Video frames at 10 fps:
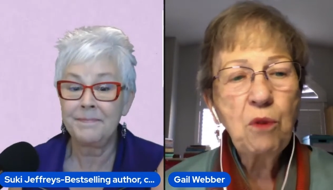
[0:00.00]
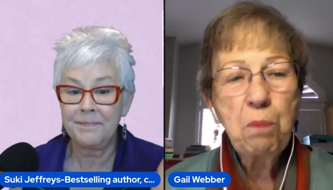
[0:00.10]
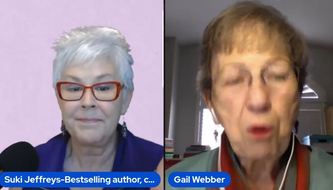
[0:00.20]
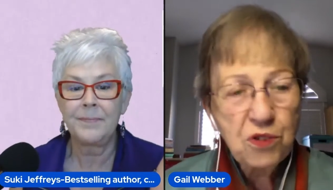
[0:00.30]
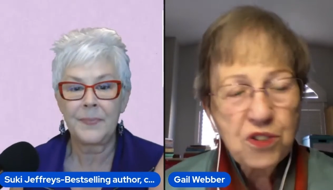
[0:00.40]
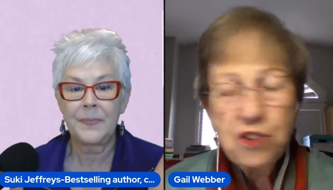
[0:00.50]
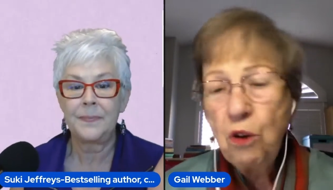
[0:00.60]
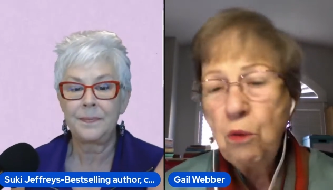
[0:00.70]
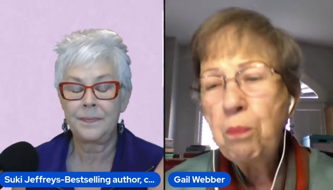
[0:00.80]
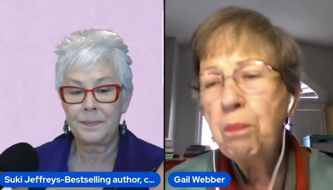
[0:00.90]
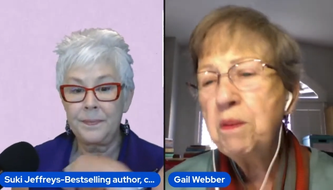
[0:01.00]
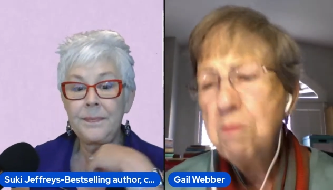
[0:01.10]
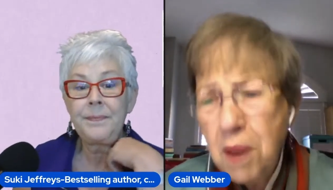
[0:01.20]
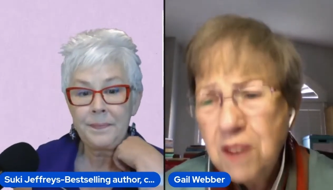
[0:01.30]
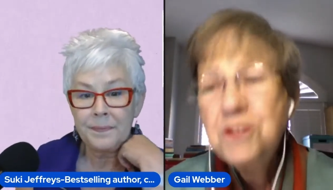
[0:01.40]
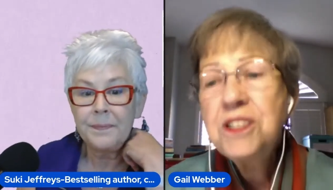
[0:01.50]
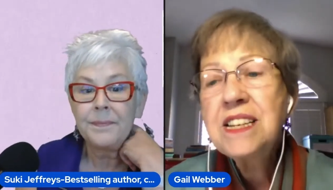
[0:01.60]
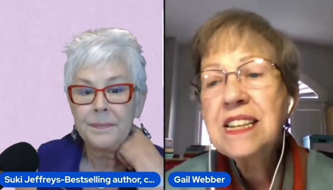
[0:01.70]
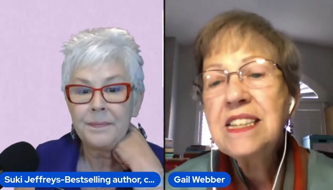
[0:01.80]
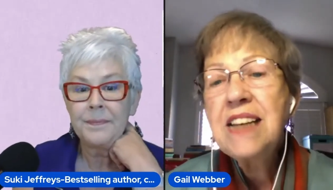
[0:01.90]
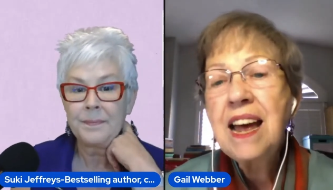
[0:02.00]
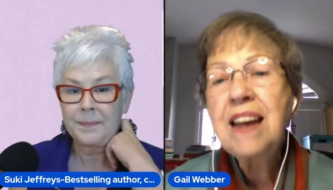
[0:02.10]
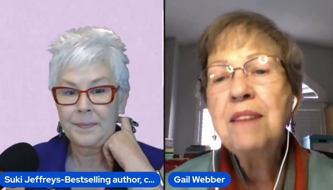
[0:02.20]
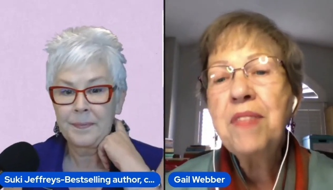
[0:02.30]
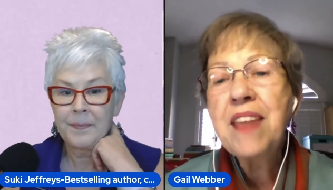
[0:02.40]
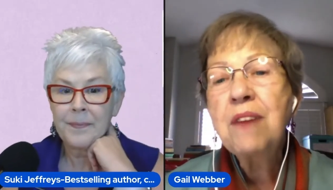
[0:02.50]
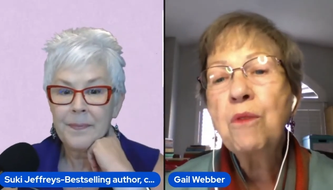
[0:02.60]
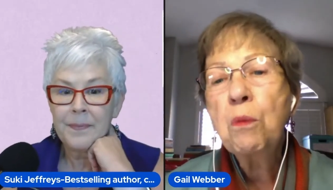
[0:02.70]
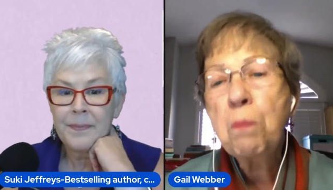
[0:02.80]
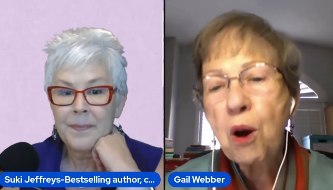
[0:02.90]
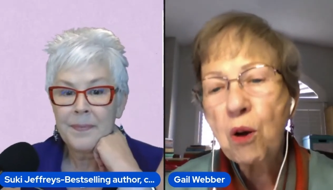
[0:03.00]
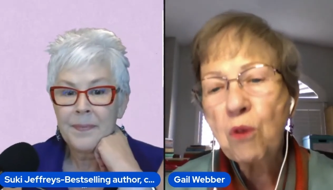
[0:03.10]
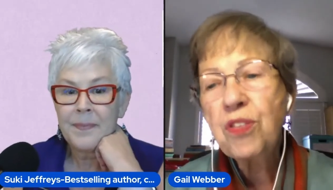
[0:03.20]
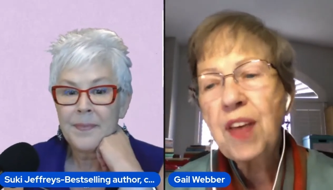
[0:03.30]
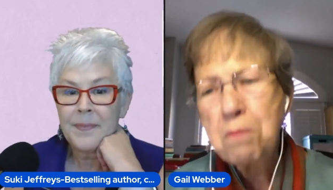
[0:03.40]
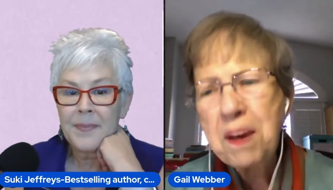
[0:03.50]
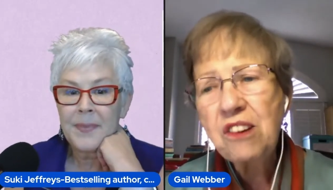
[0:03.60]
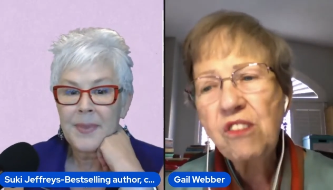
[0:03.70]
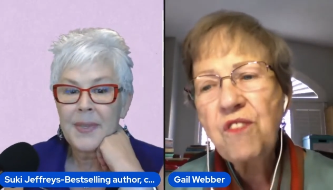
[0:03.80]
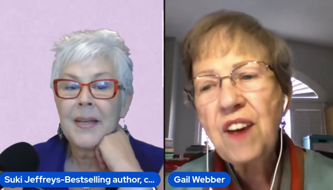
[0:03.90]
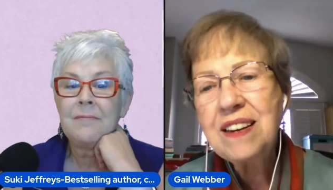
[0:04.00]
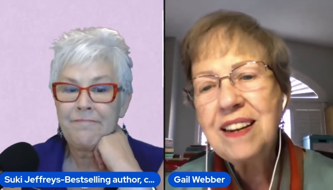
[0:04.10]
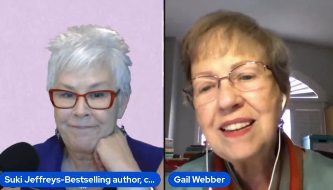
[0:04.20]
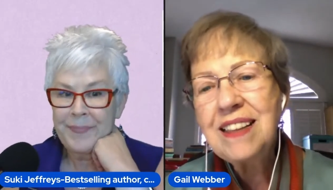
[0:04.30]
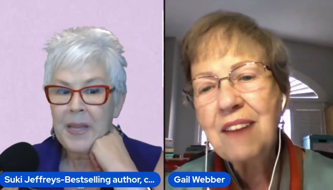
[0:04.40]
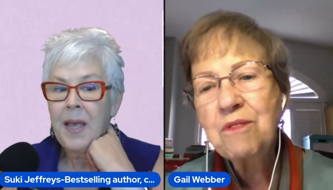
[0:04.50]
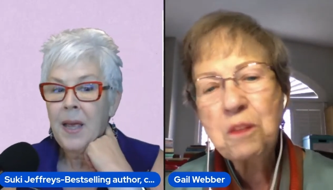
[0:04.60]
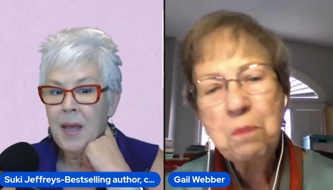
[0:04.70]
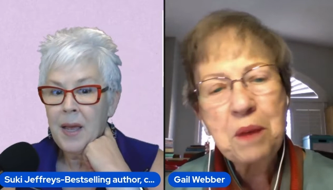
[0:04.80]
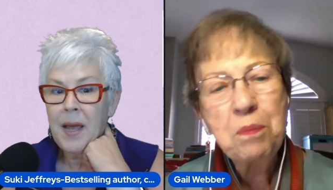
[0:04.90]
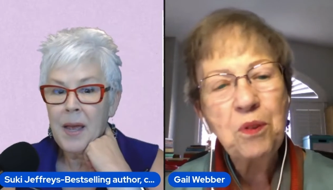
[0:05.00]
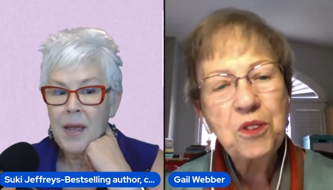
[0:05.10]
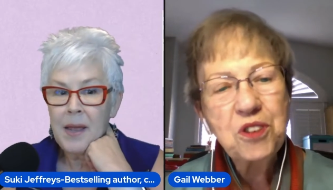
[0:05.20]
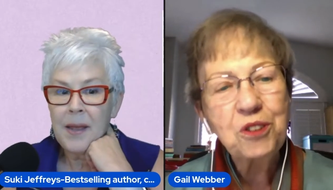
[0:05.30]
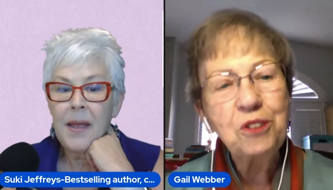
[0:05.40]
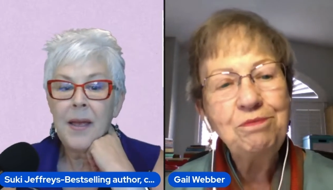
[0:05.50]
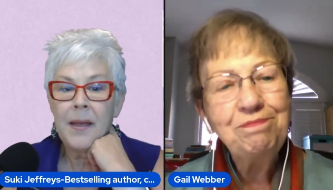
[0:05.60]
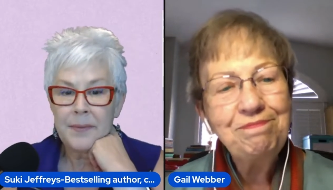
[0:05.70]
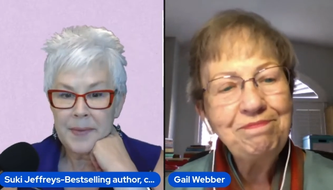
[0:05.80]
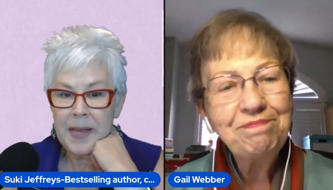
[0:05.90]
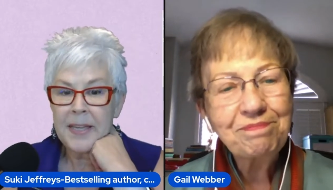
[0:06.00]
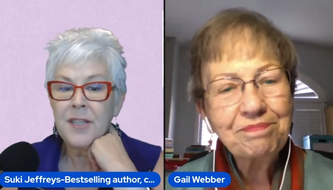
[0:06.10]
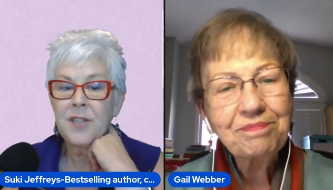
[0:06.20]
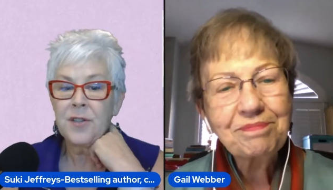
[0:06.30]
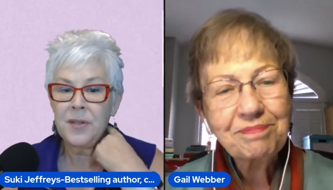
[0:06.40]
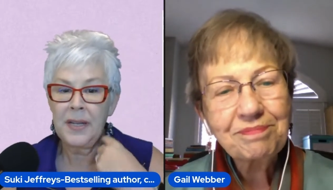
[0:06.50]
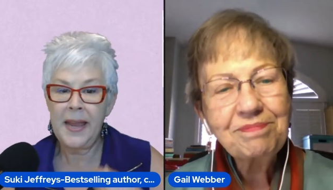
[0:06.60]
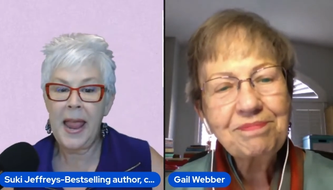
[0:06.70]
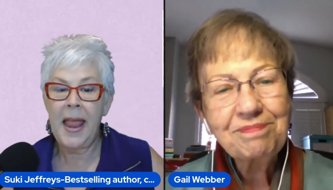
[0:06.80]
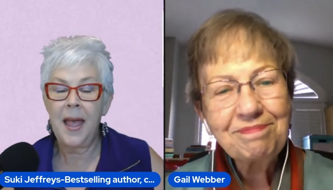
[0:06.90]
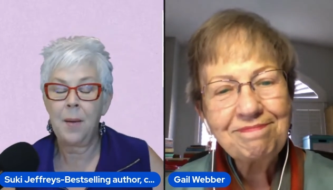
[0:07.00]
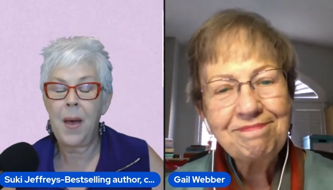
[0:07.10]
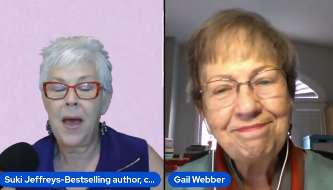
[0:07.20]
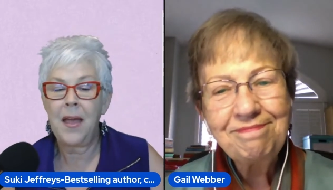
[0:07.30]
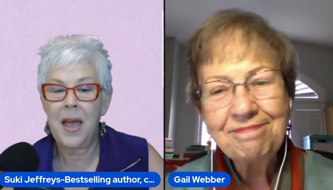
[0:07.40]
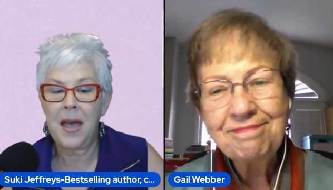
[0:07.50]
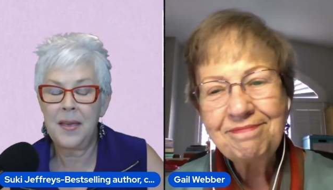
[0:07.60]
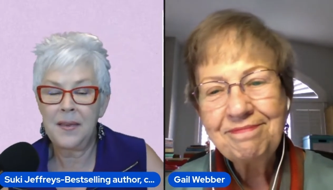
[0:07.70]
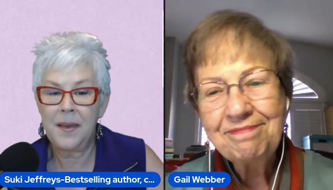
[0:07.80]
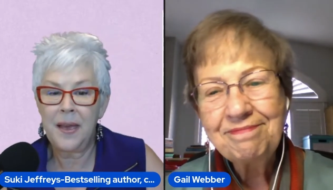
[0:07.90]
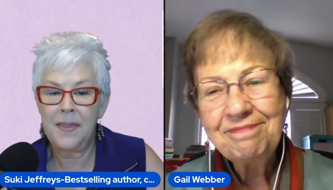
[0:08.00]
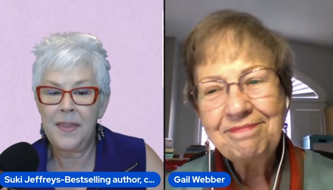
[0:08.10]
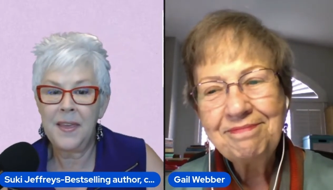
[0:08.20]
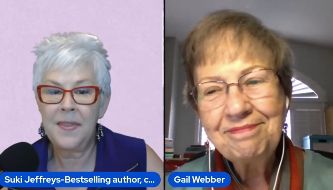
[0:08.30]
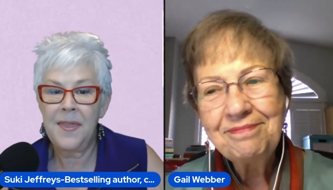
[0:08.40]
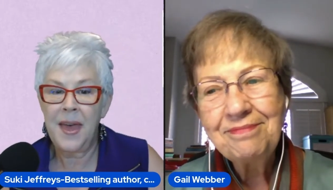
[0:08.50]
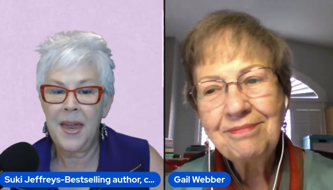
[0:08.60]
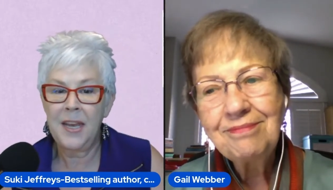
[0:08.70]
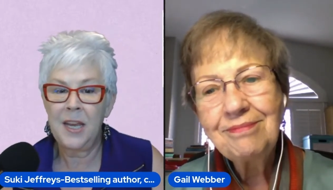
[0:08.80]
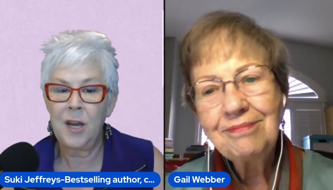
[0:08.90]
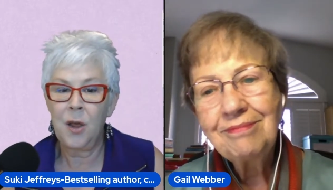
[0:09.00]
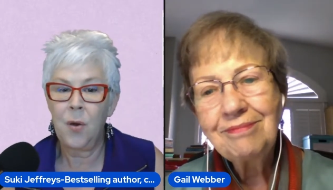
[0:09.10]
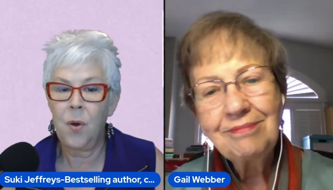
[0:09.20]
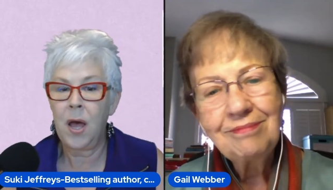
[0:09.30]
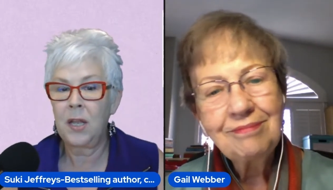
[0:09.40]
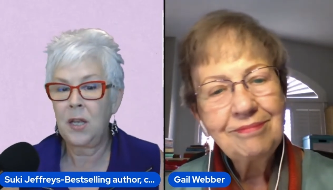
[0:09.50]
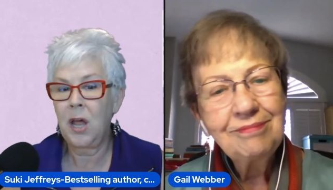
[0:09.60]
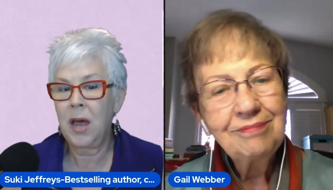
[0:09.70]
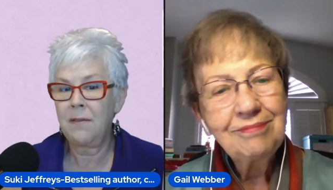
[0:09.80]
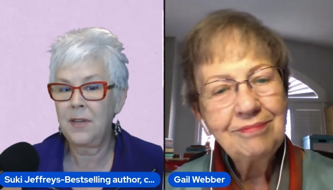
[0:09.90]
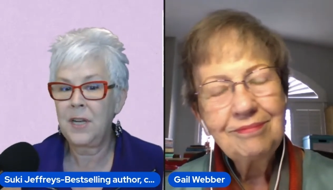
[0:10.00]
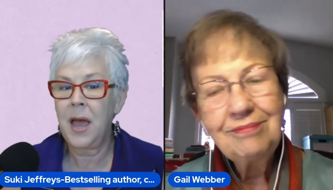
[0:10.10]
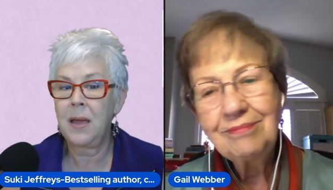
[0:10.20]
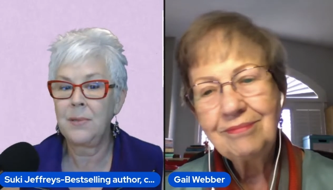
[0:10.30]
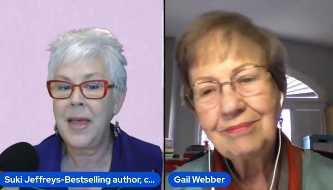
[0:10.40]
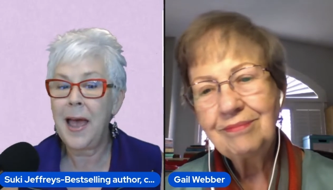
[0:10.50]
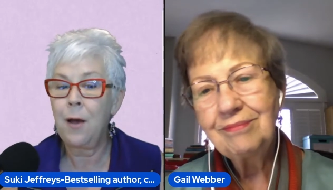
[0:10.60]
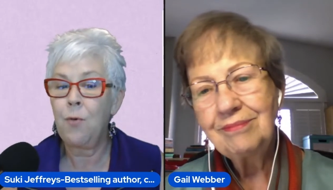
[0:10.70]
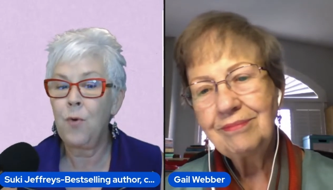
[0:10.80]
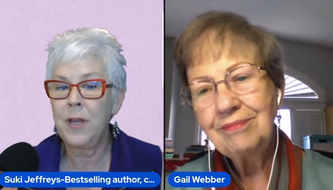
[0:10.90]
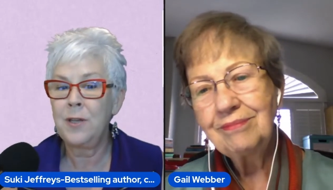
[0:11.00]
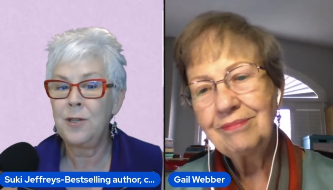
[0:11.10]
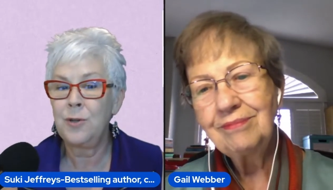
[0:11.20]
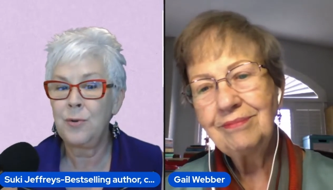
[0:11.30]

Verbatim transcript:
Speaker 1: personal, but most of the time they were both. I bet you're finding that with people too. Uh,
Speaker 2: I certainly am. I, I I think that you know a lot of the times how we do